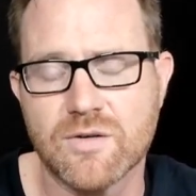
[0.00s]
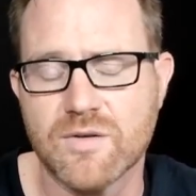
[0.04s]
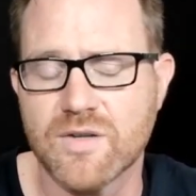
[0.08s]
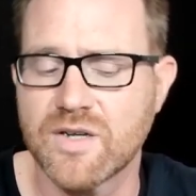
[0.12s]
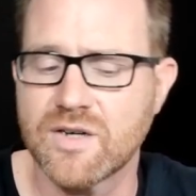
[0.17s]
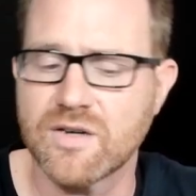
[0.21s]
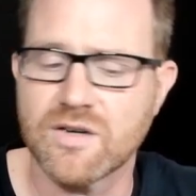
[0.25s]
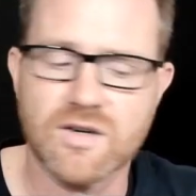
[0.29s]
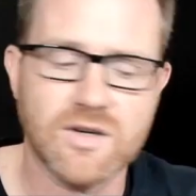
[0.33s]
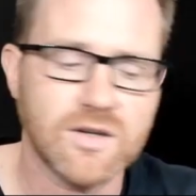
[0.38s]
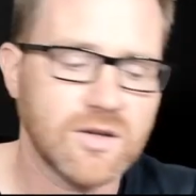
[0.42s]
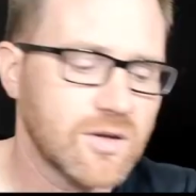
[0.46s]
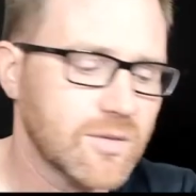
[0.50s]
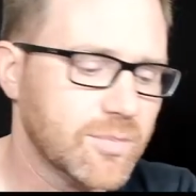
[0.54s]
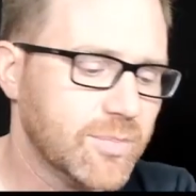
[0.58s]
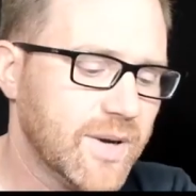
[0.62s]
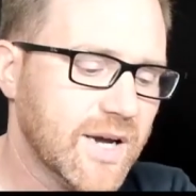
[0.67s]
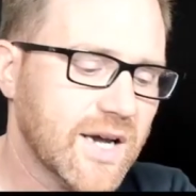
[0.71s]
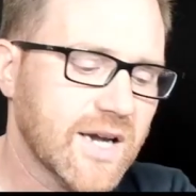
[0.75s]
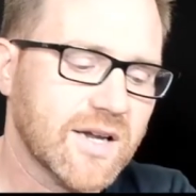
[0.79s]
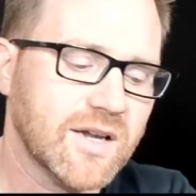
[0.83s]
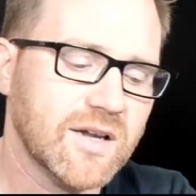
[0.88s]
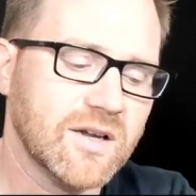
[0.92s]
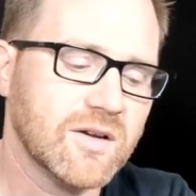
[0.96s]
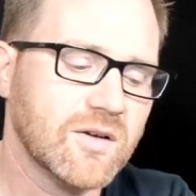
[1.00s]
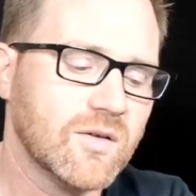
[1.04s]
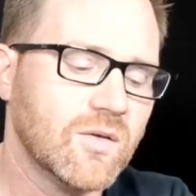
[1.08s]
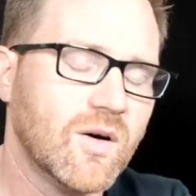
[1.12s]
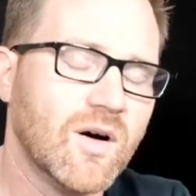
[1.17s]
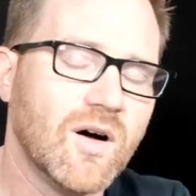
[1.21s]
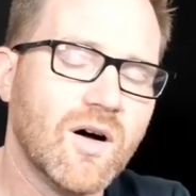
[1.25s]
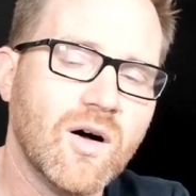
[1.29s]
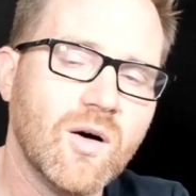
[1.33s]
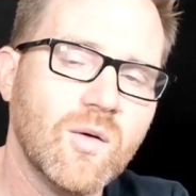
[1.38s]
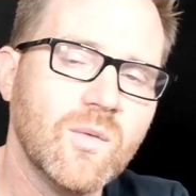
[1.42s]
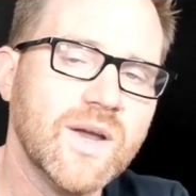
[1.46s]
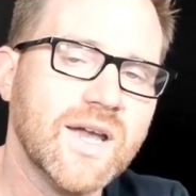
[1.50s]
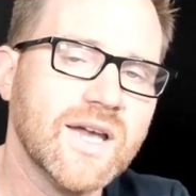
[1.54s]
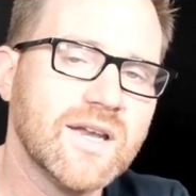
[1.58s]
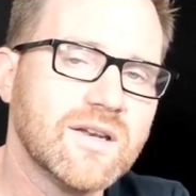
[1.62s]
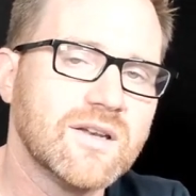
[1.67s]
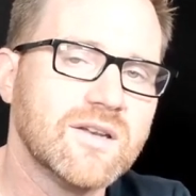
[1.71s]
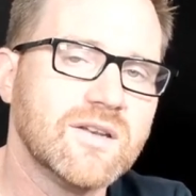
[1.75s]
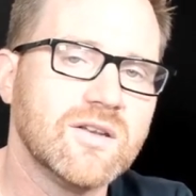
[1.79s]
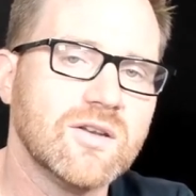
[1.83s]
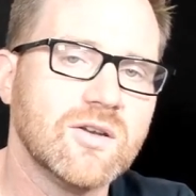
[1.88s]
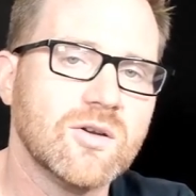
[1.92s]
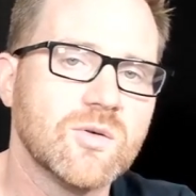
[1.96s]
And then you're going to look back and go, all we had
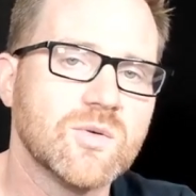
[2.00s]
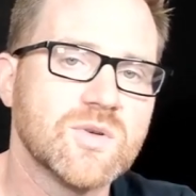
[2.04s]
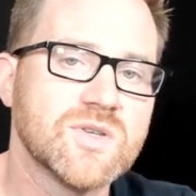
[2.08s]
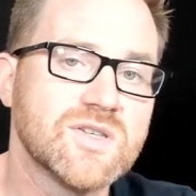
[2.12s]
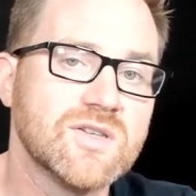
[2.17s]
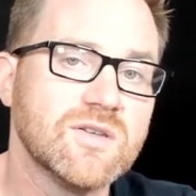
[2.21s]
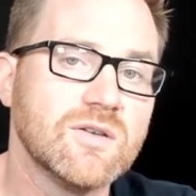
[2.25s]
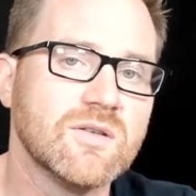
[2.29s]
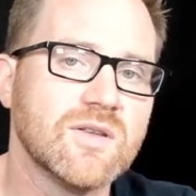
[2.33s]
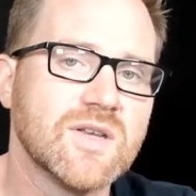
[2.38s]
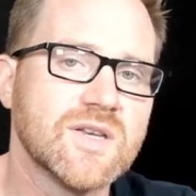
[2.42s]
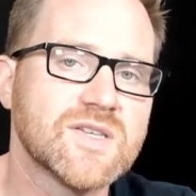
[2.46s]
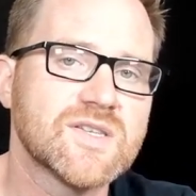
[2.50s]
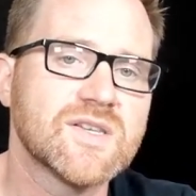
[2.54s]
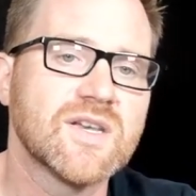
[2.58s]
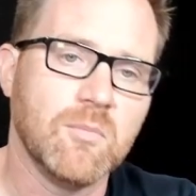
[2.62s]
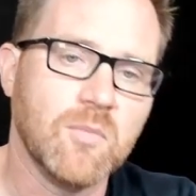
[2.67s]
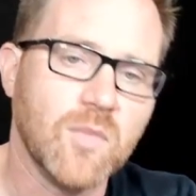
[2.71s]
to do is do this